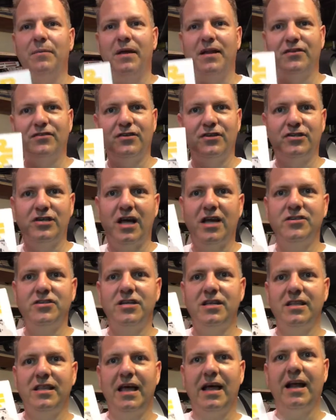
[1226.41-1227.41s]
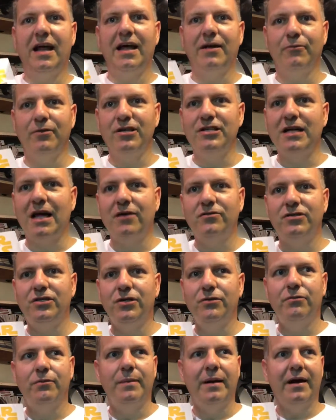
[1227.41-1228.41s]
made a suggestion that I reach out to
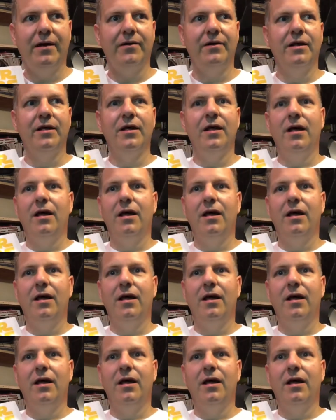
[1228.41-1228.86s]
you about